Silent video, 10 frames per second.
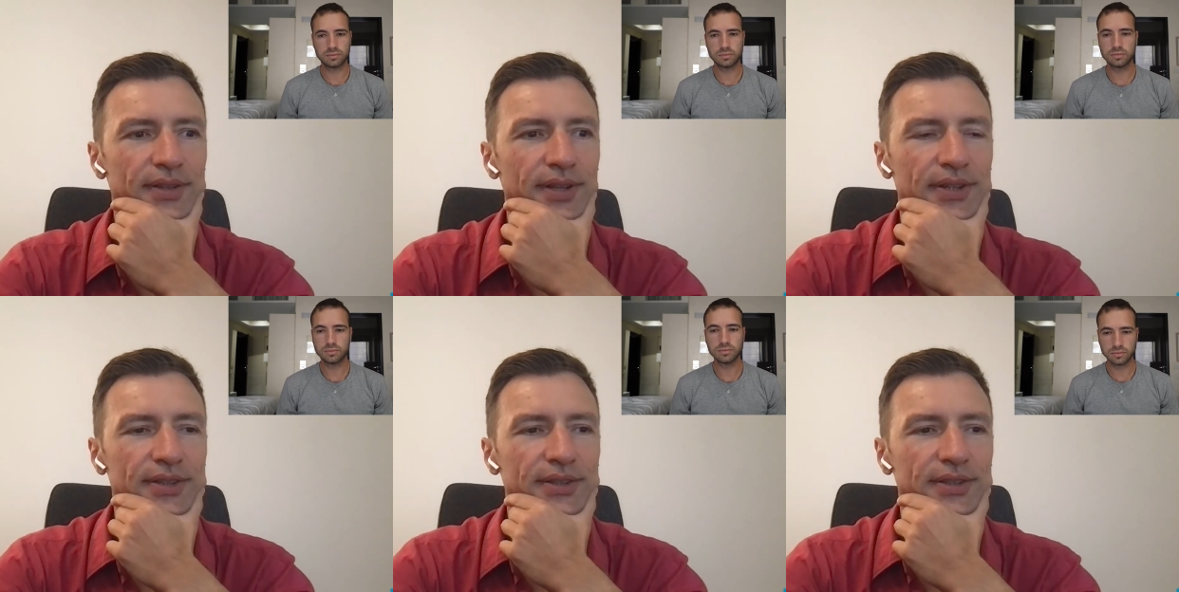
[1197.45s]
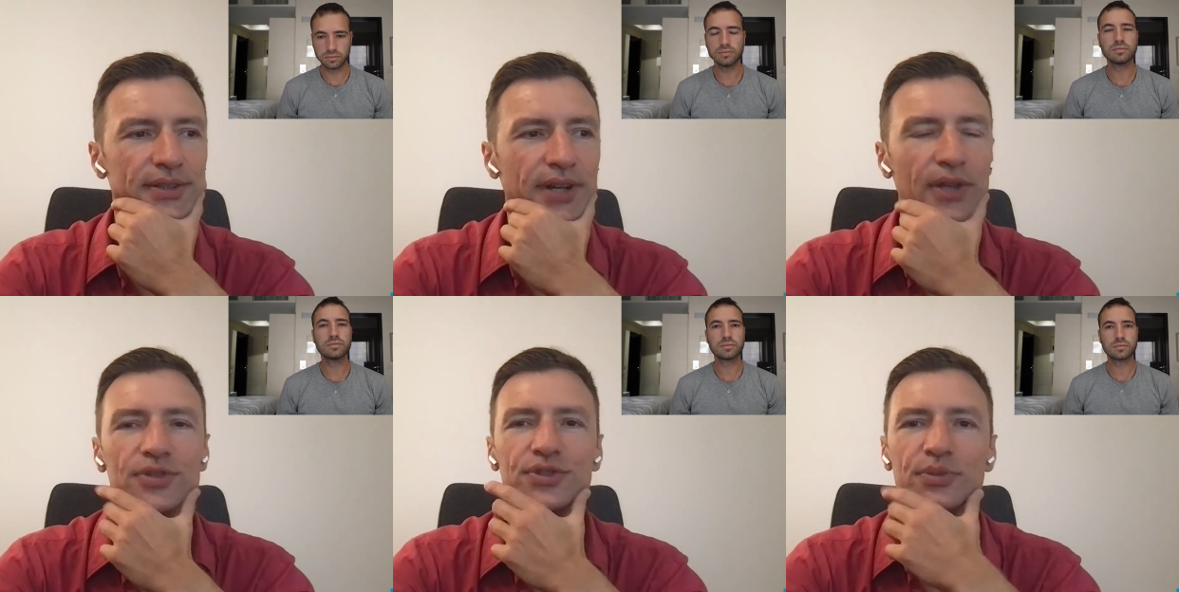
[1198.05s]
Speaker 1: and uh, I
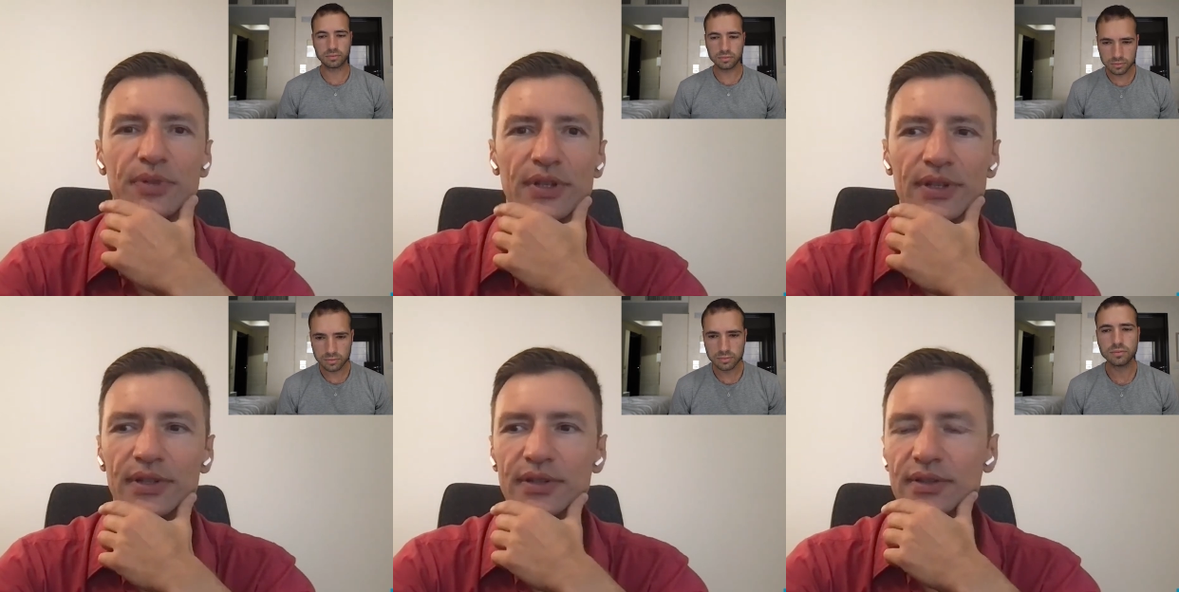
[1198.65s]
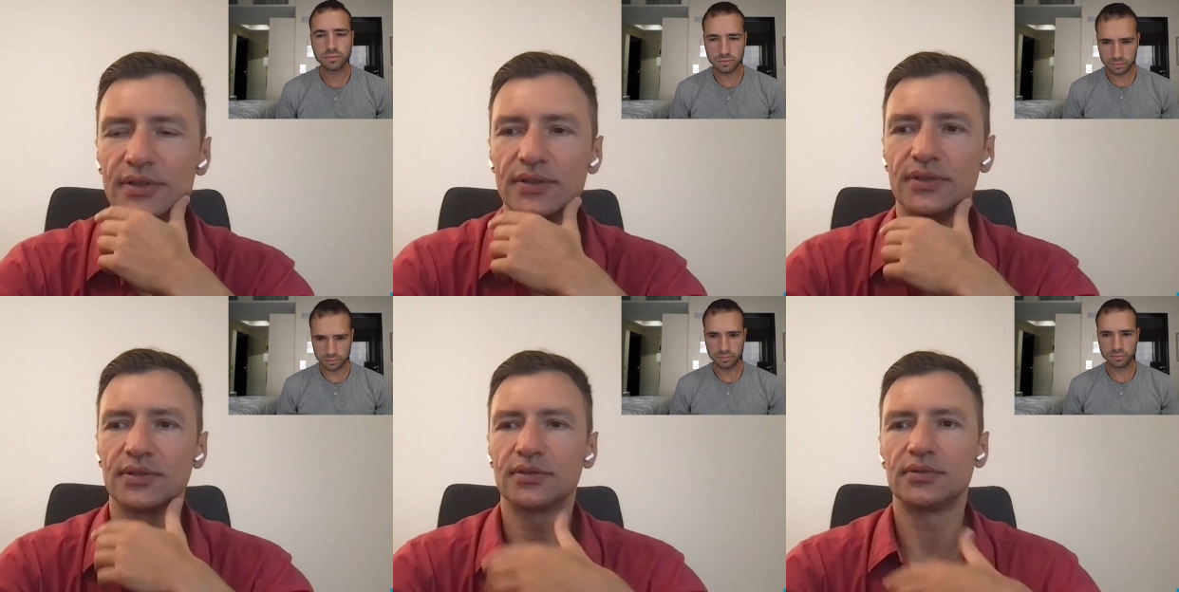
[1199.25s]
used to be
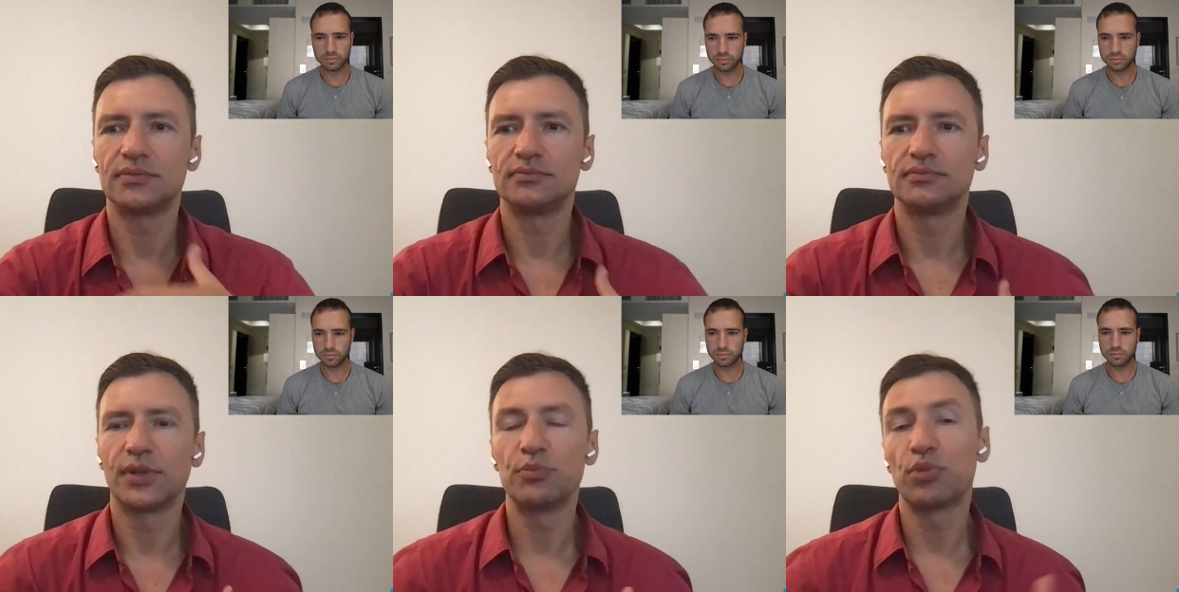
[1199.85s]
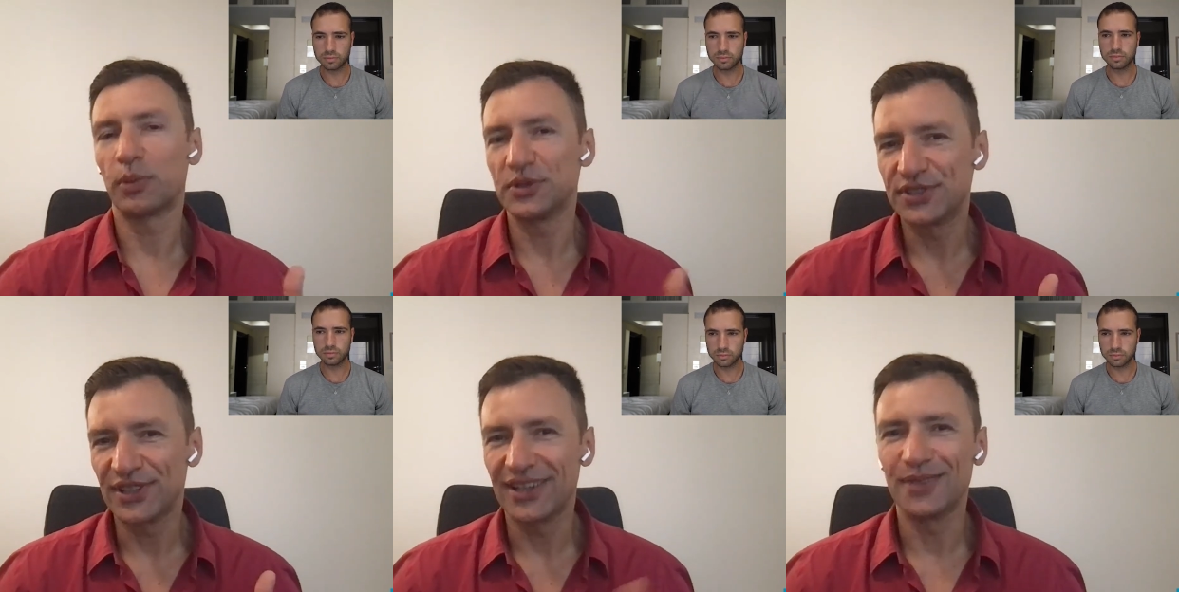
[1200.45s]
uh, and probably still